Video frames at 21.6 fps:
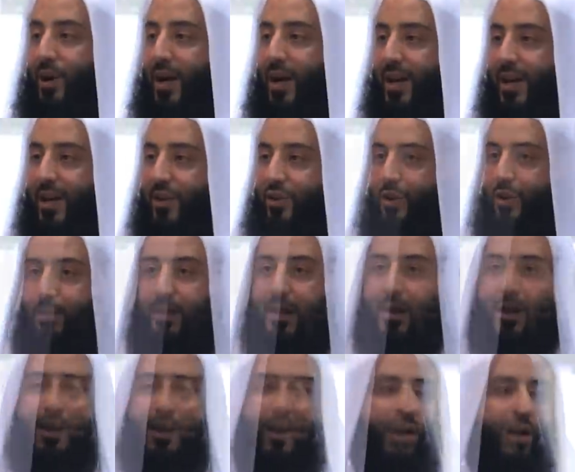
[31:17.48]

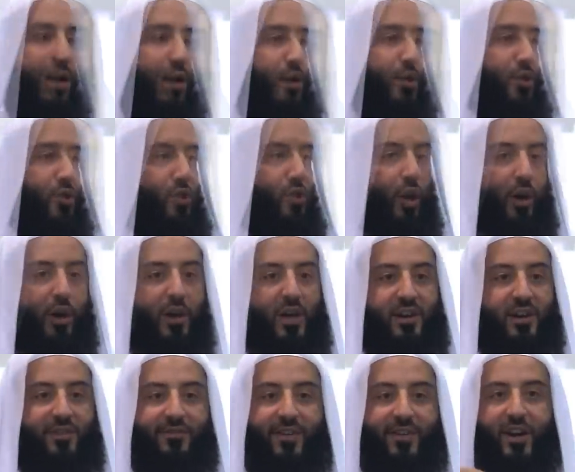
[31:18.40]
alaikum. So
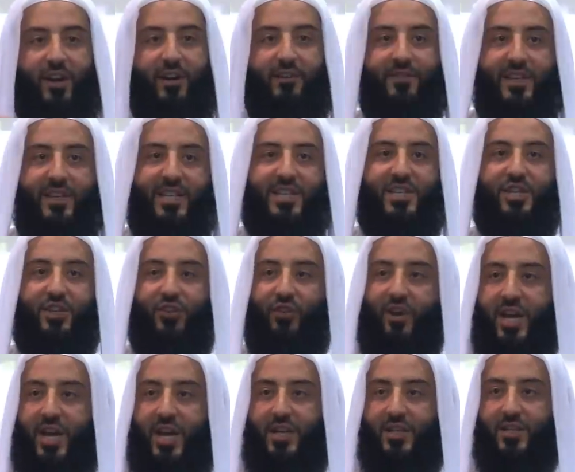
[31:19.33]
in front of these
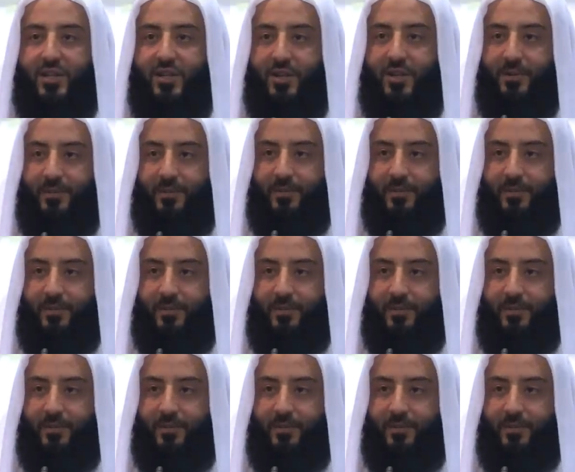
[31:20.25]
screens,